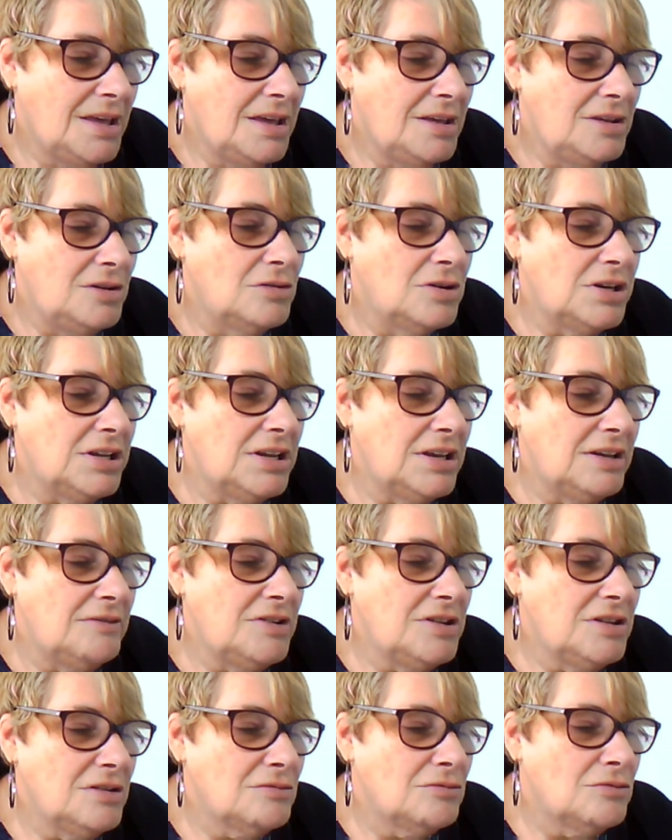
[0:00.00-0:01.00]
You're getting
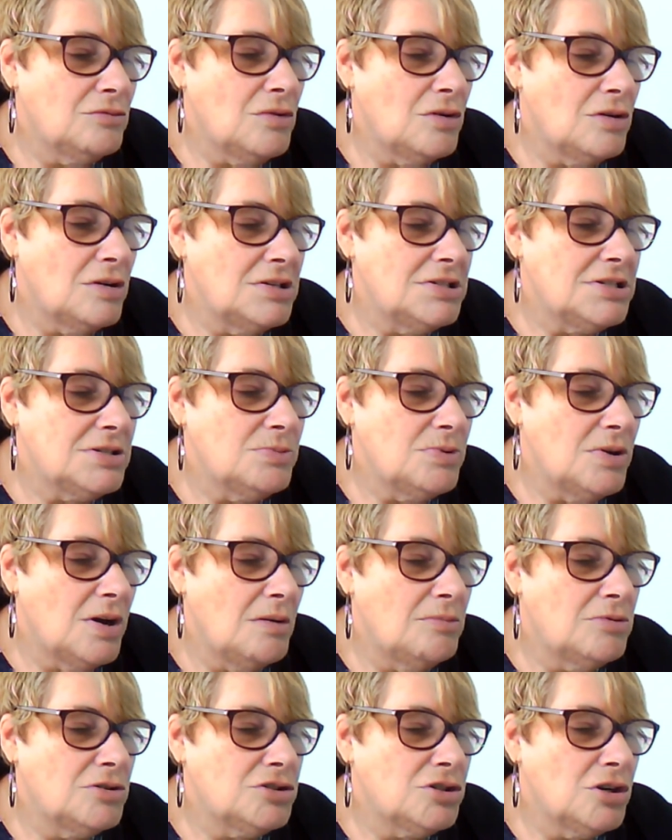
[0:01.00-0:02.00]
everything wrong. I swear, I
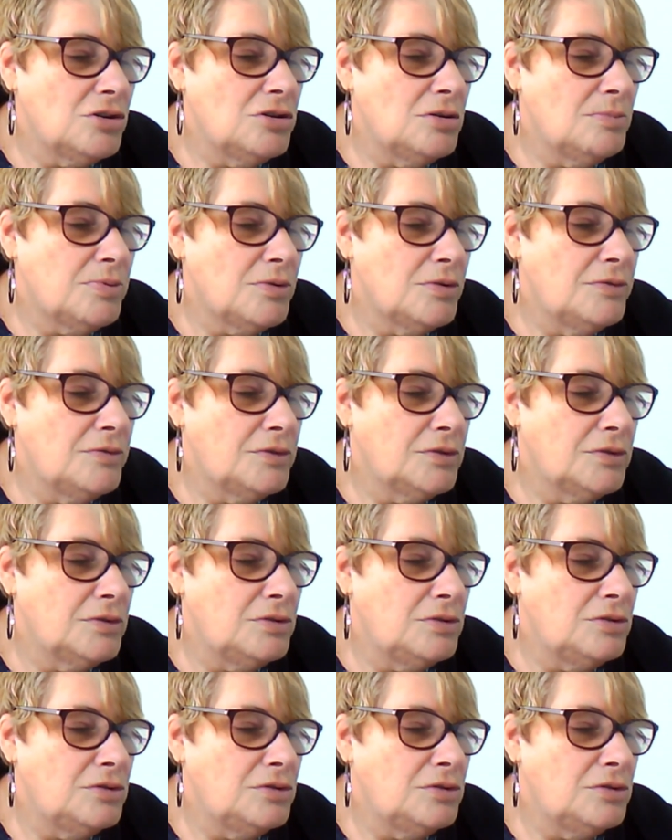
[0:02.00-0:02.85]
will show you proof soon.